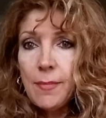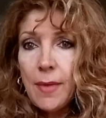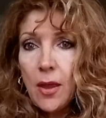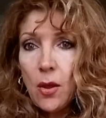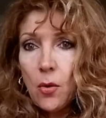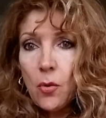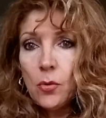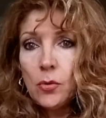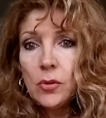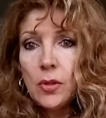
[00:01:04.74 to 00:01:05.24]
in
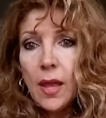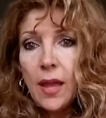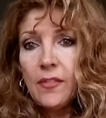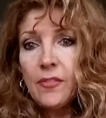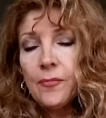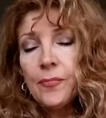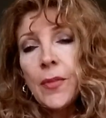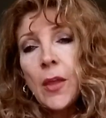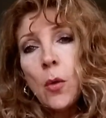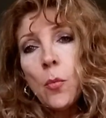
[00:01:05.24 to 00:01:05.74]
my own
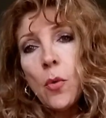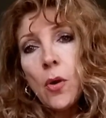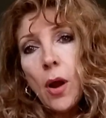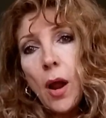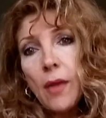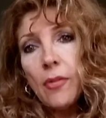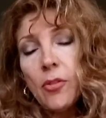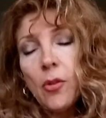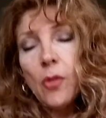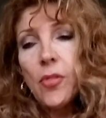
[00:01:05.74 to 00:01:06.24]
life
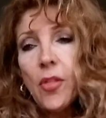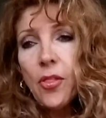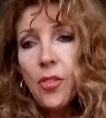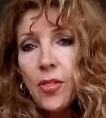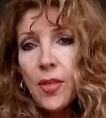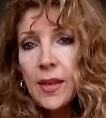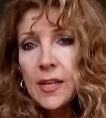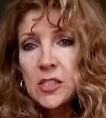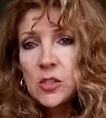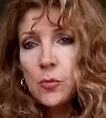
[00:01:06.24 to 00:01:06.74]
where I thought that
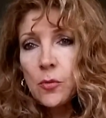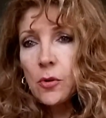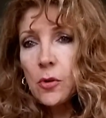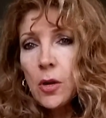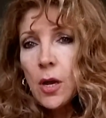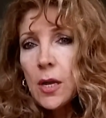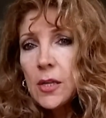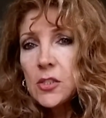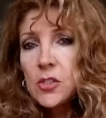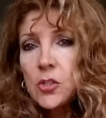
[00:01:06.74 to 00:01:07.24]
things
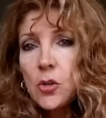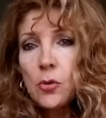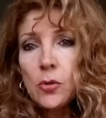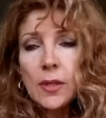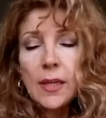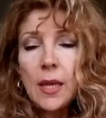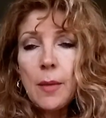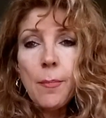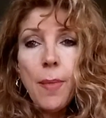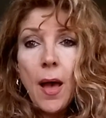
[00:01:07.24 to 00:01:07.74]
were
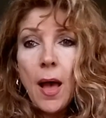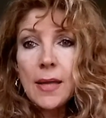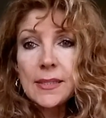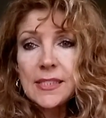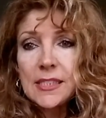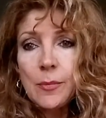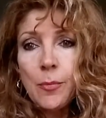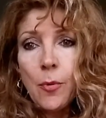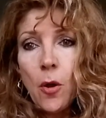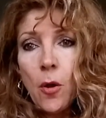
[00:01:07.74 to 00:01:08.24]
totally
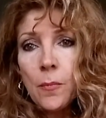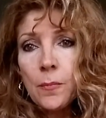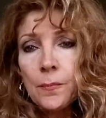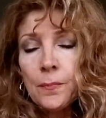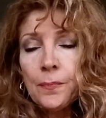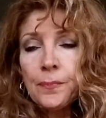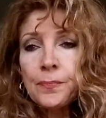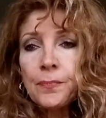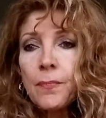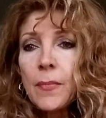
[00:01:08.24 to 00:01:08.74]
impossible.
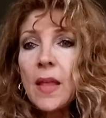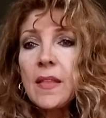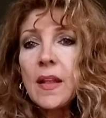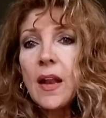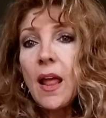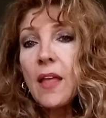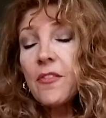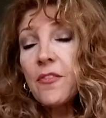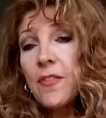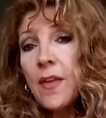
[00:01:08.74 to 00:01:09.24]
And
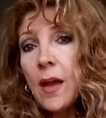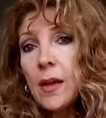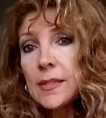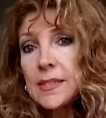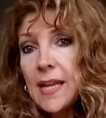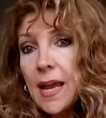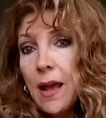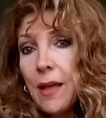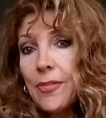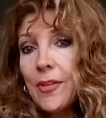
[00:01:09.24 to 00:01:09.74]
then I
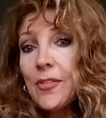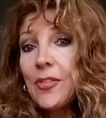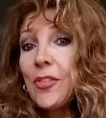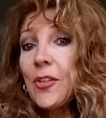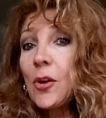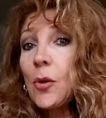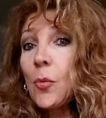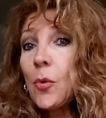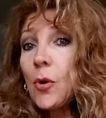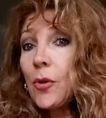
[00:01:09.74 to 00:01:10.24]
found out that
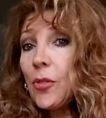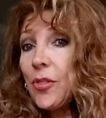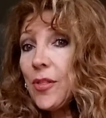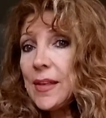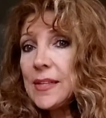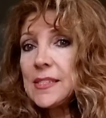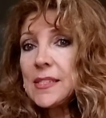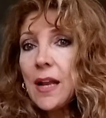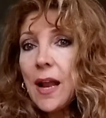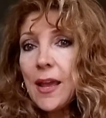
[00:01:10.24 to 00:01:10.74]
there were
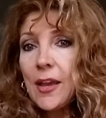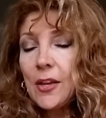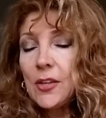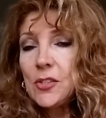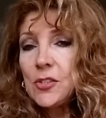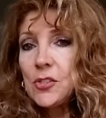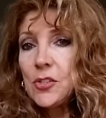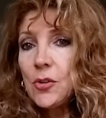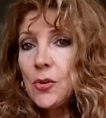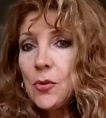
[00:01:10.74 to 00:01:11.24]
things that I
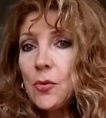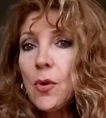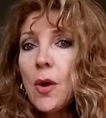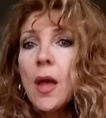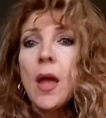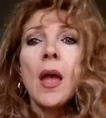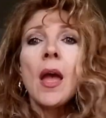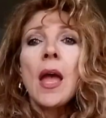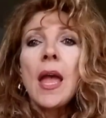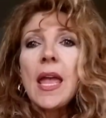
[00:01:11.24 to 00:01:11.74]
could do
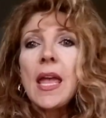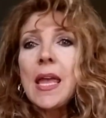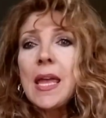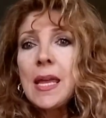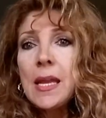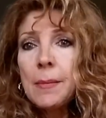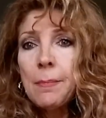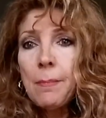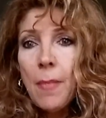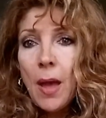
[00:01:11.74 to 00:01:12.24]

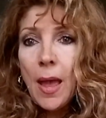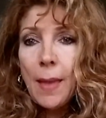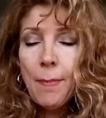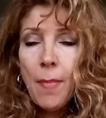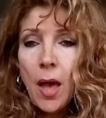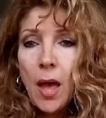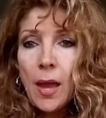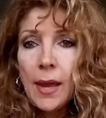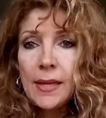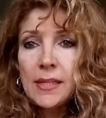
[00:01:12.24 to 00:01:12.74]
in my
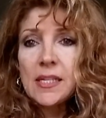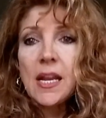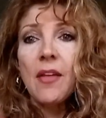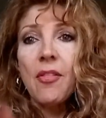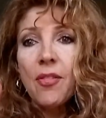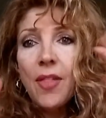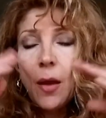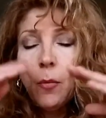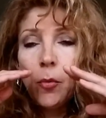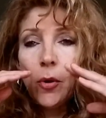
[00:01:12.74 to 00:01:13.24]
mind
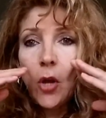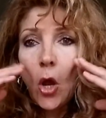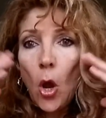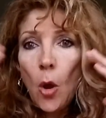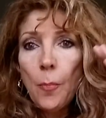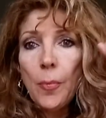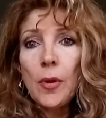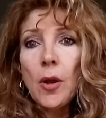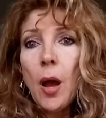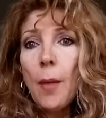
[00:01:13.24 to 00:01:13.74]
that would
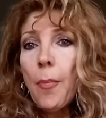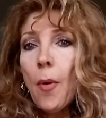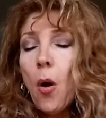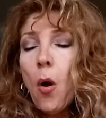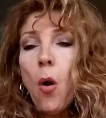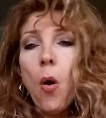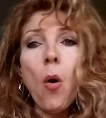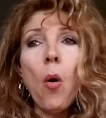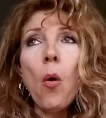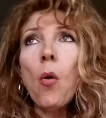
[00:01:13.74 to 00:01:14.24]
open up a
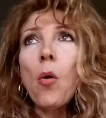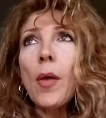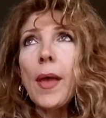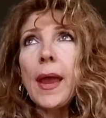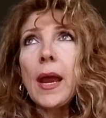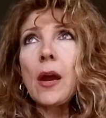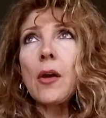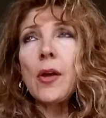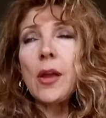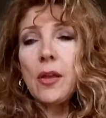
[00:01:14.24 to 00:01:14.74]
whole
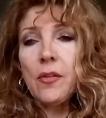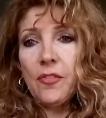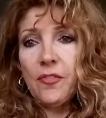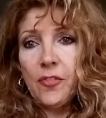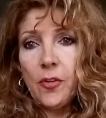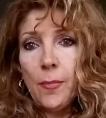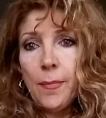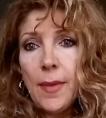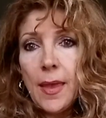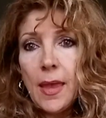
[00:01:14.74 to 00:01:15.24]
area
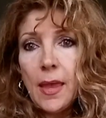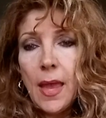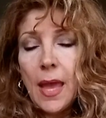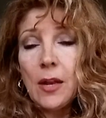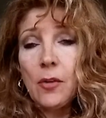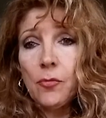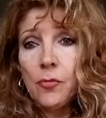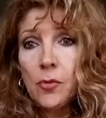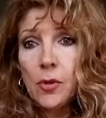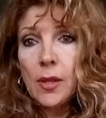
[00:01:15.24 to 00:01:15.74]
for me.
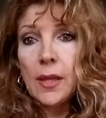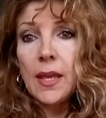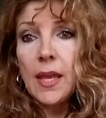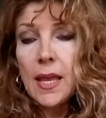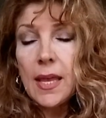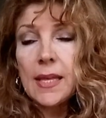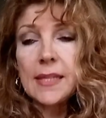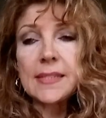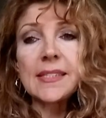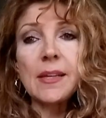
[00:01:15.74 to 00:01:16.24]
And it
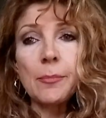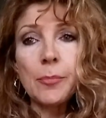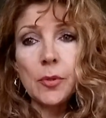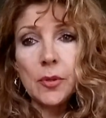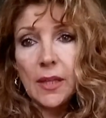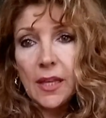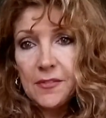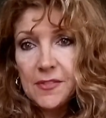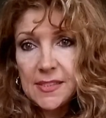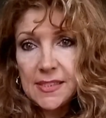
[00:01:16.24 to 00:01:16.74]
really is a
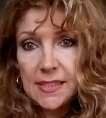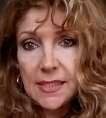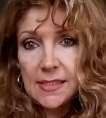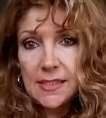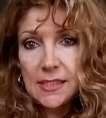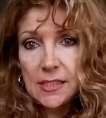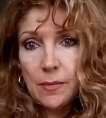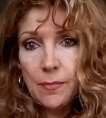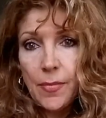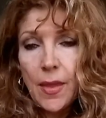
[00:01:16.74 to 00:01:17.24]
belief
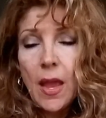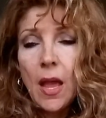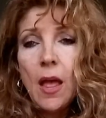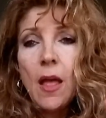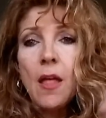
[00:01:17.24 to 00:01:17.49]
system